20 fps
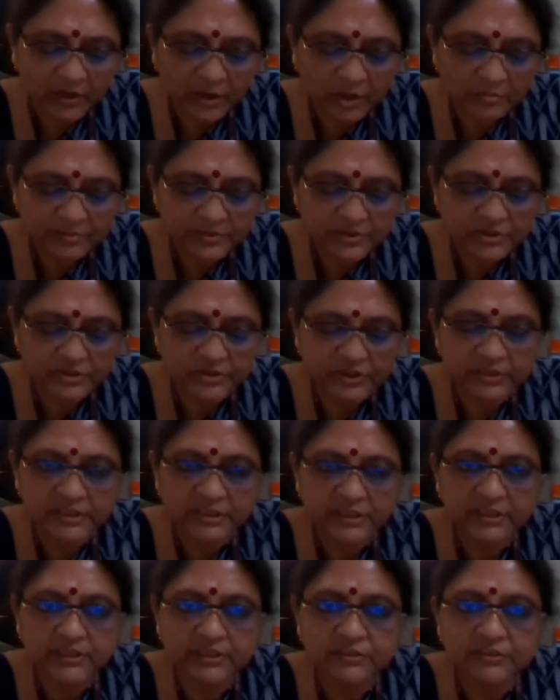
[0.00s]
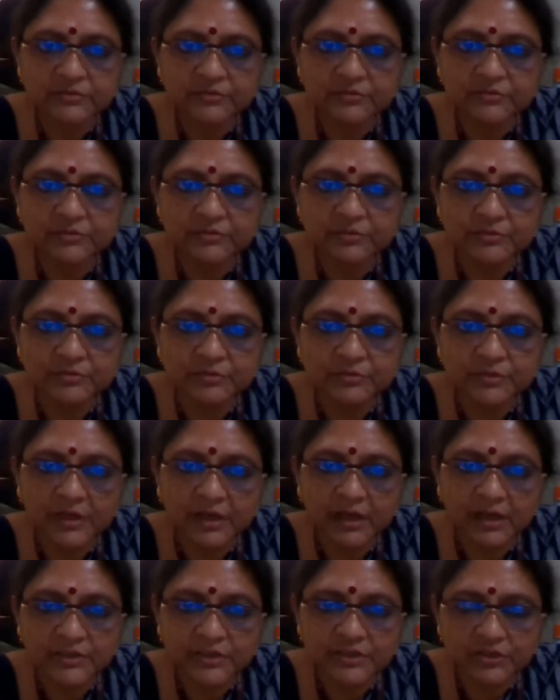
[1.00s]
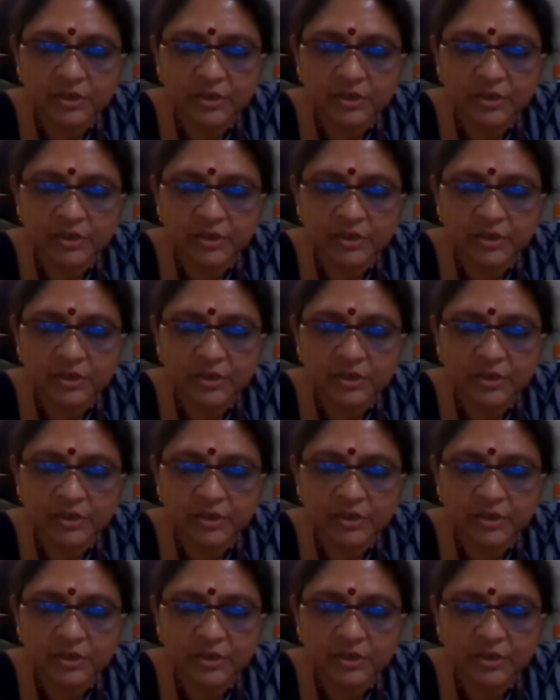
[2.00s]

opportunity to uh,